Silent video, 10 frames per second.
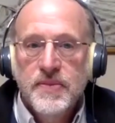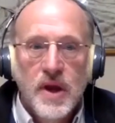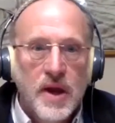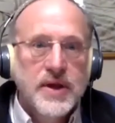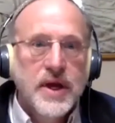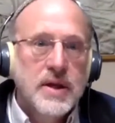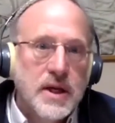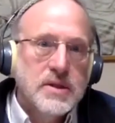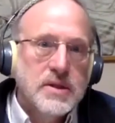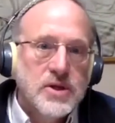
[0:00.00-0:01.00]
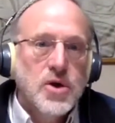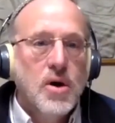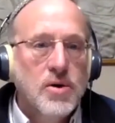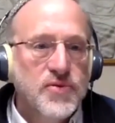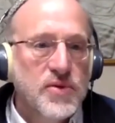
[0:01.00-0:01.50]
And that's
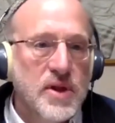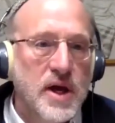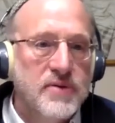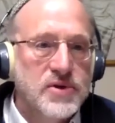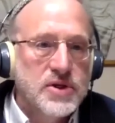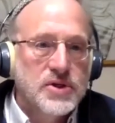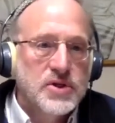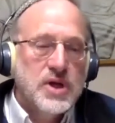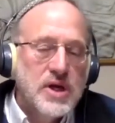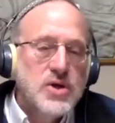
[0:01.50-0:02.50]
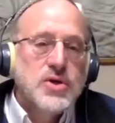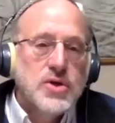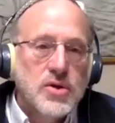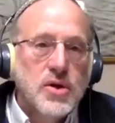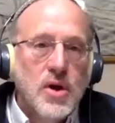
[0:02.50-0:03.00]
hard for a lot of us because it's
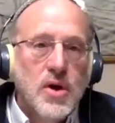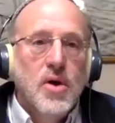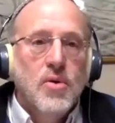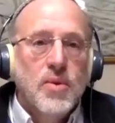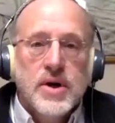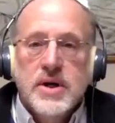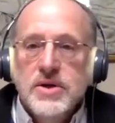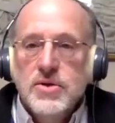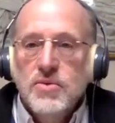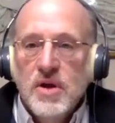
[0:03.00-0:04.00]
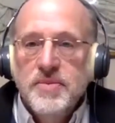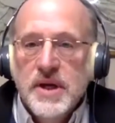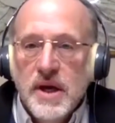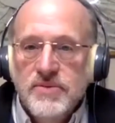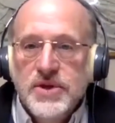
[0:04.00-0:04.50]
easier when our kids are well
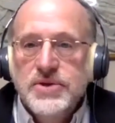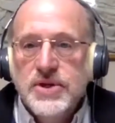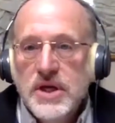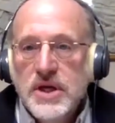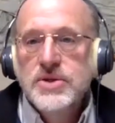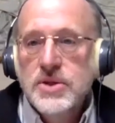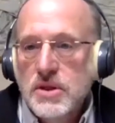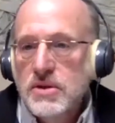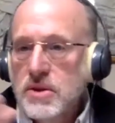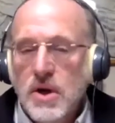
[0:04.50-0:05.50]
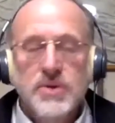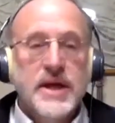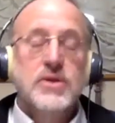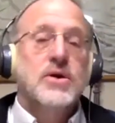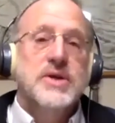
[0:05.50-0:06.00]
behaved, and it's easier, and they
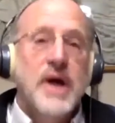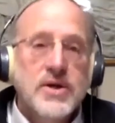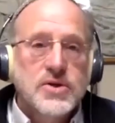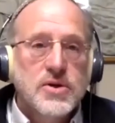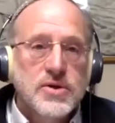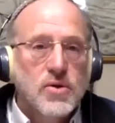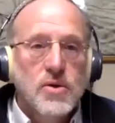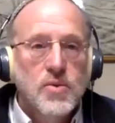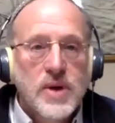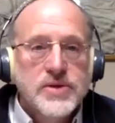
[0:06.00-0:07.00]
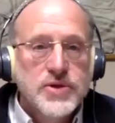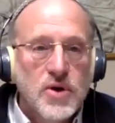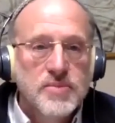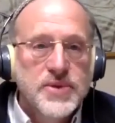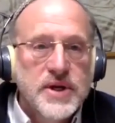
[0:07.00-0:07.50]
look nicer and they're all well
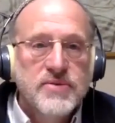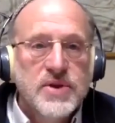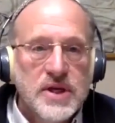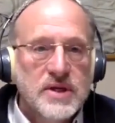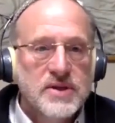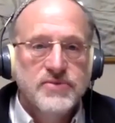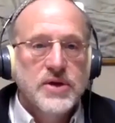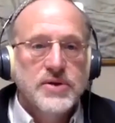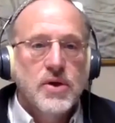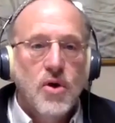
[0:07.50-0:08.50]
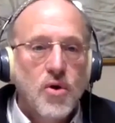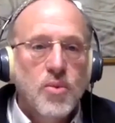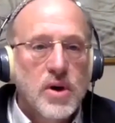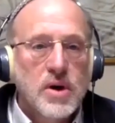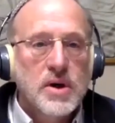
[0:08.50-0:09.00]
scrubbed and everything, and they've done their
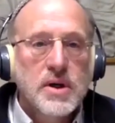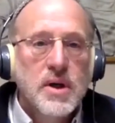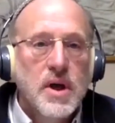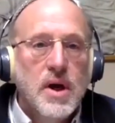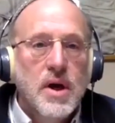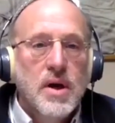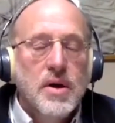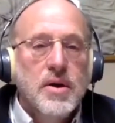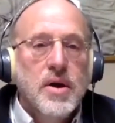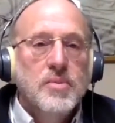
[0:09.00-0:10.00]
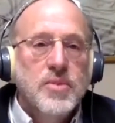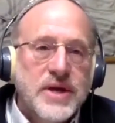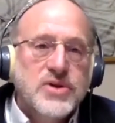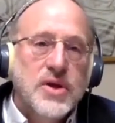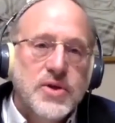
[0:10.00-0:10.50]
homework. But
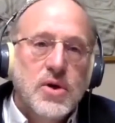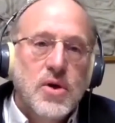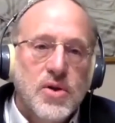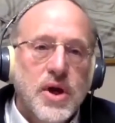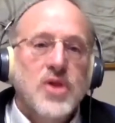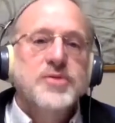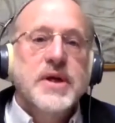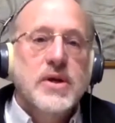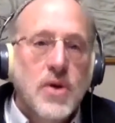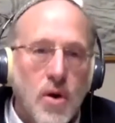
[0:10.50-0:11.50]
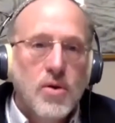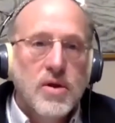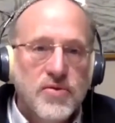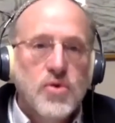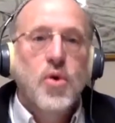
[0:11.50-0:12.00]
that's not the goal. The ultimate goal,
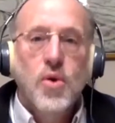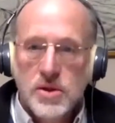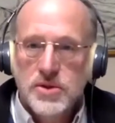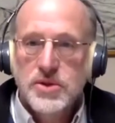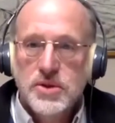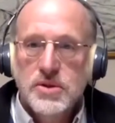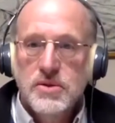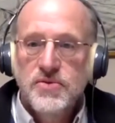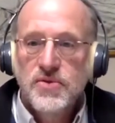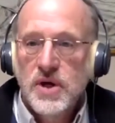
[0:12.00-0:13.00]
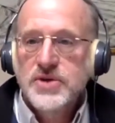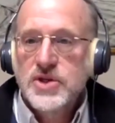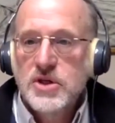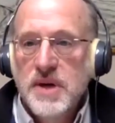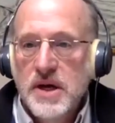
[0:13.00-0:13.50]
of course, for us as
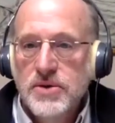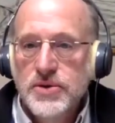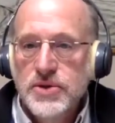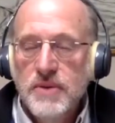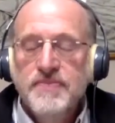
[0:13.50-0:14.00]
parents